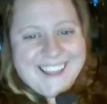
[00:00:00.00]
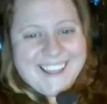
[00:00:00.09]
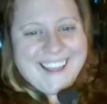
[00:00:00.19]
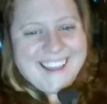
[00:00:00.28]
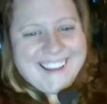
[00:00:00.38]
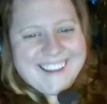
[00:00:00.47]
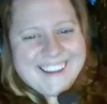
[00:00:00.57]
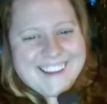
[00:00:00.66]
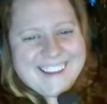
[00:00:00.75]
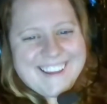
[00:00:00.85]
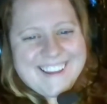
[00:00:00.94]

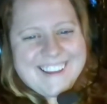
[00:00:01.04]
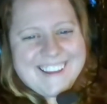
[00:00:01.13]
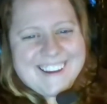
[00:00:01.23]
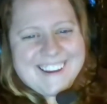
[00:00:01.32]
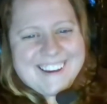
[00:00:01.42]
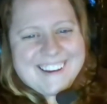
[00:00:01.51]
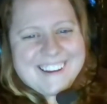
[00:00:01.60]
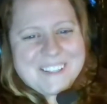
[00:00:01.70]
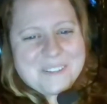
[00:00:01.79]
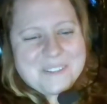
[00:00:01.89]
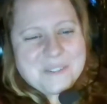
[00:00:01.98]
I
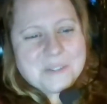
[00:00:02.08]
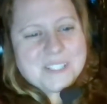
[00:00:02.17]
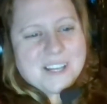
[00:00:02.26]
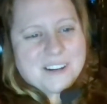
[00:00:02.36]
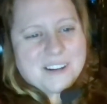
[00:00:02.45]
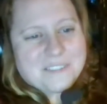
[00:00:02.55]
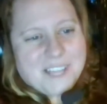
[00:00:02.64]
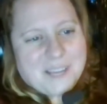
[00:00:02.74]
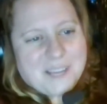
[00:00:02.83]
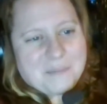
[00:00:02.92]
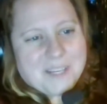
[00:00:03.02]
don't do a ton of
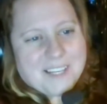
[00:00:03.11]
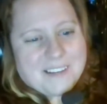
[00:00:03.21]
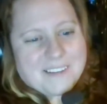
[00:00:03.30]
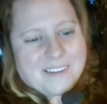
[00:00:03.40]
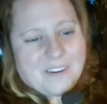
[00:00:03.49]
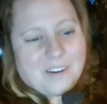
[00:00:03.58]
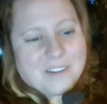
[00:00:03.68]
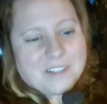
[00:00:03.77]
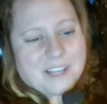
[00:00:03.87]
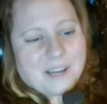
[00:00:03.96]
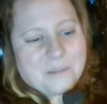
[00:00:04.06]
gaming all
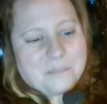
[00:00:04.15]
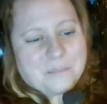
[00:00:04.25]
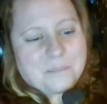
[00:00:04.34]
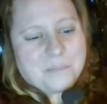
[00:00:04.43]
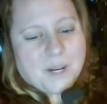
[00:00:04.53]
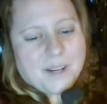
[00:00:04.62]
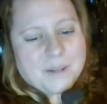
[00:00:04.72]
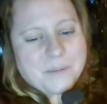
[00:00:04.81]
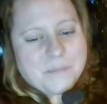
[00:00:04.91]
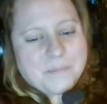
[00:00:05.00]
the time, but